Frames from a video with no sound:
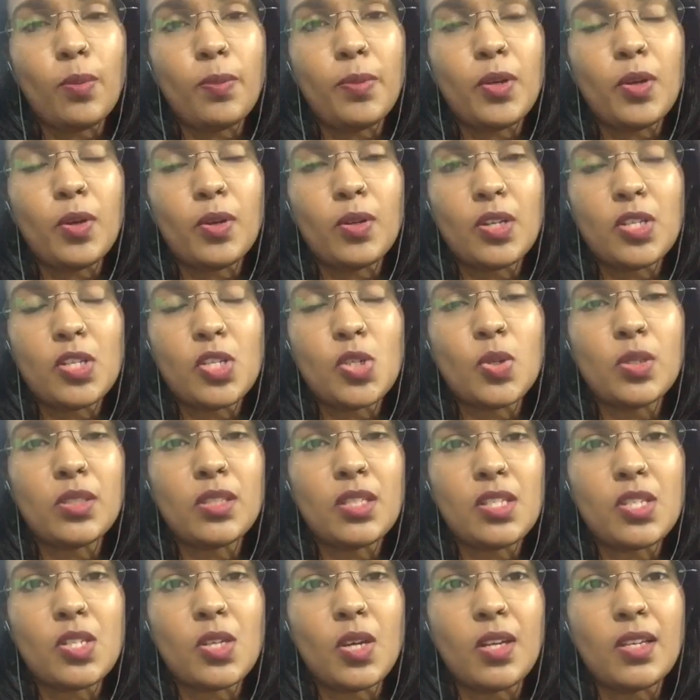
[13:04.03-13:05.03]
you understood
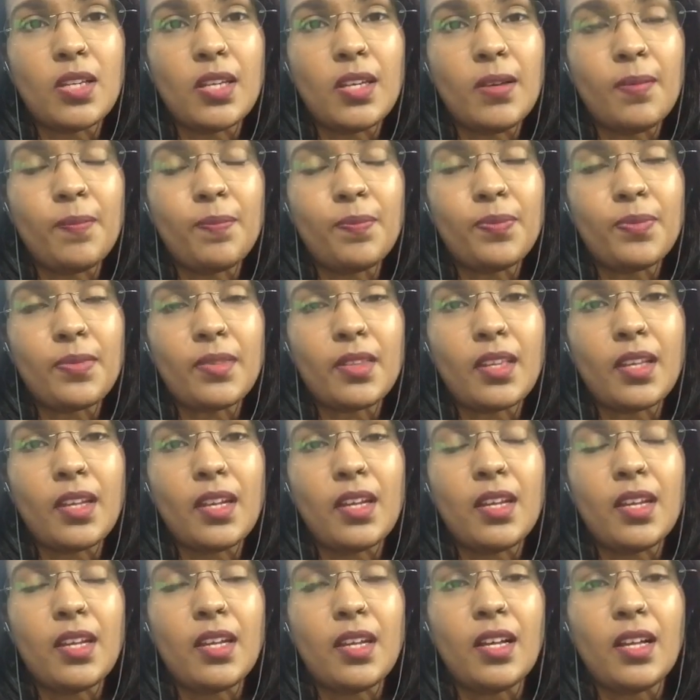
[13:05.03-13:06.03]
the study,
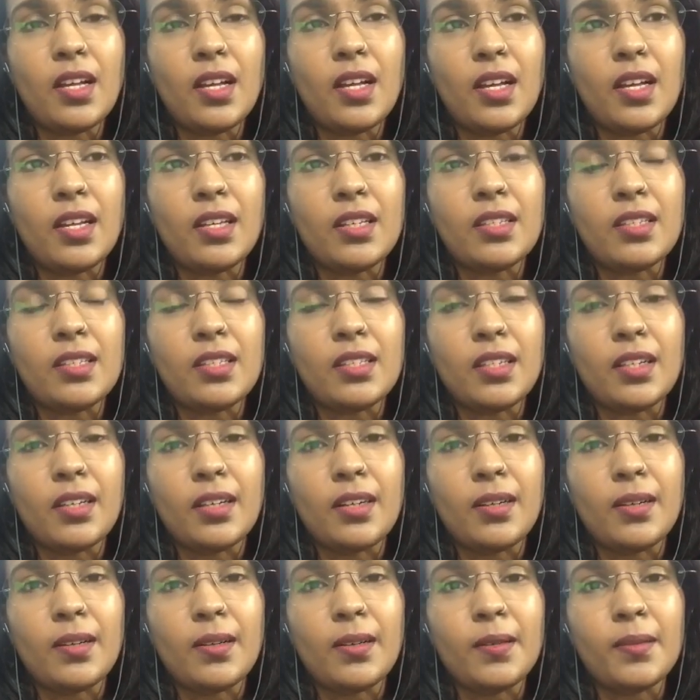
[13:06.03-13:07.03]
and
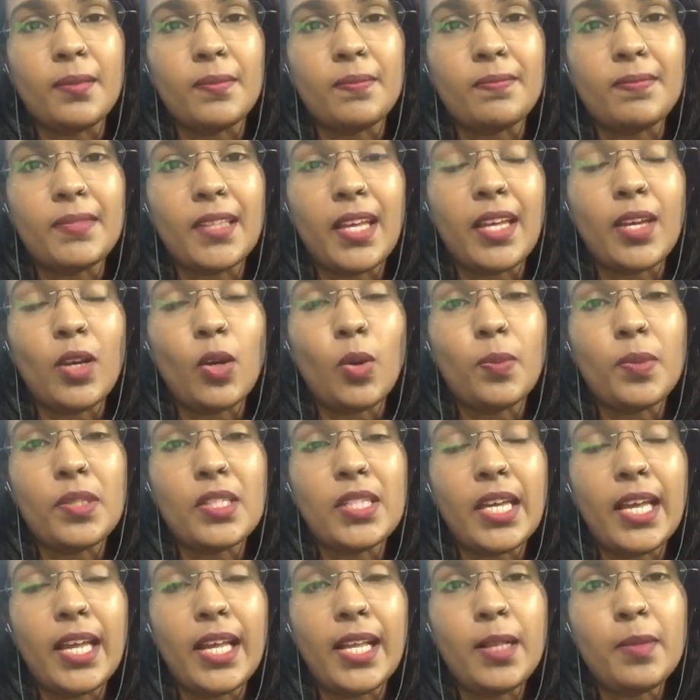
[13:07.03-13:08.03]
I hope it
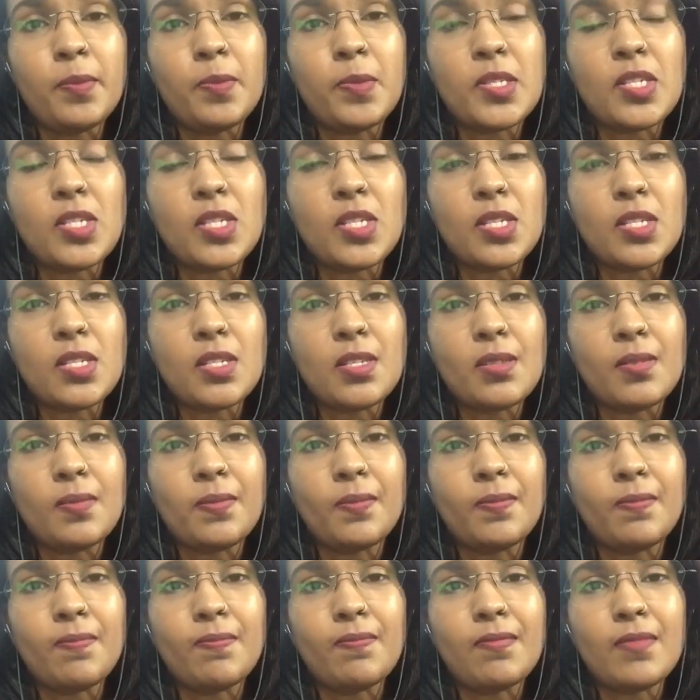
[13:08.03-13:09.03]
helps.
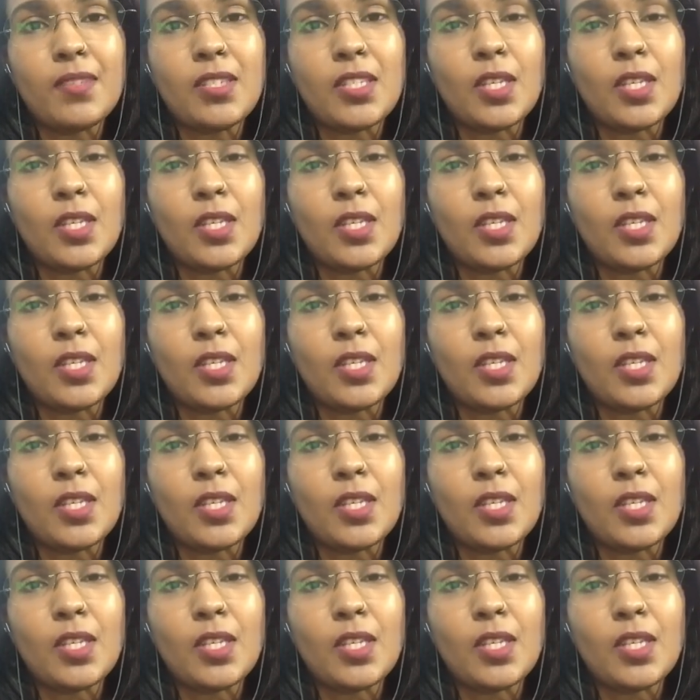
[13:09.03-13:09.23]
See